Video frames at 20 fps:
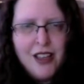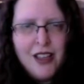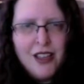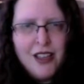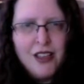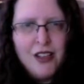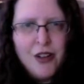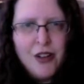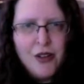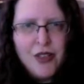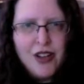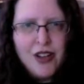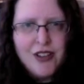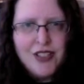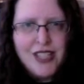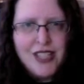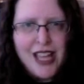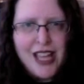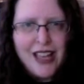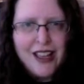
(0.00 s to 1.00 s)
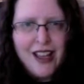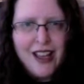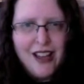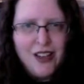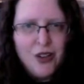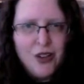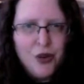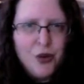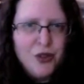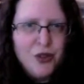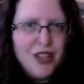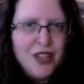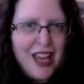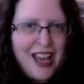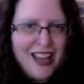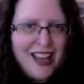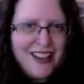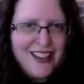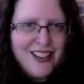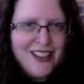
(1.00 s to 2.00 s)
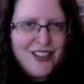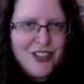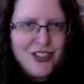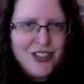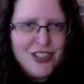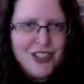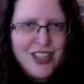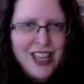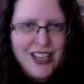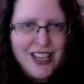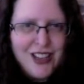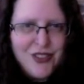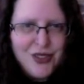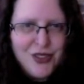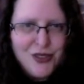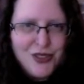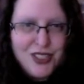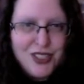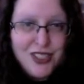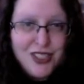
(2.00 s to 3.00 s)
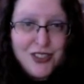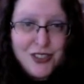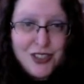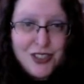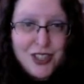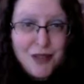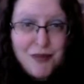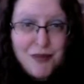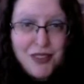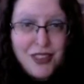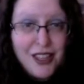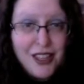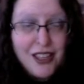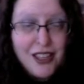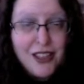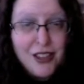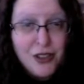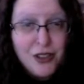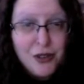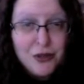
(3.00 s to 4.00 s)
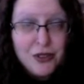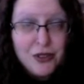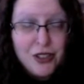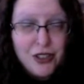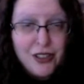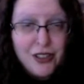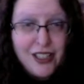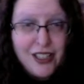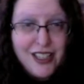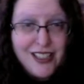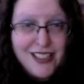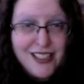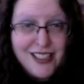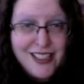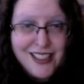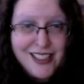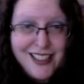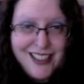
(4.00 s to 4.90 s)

You know, there's that kind of old adage that if you teach something, you learn it.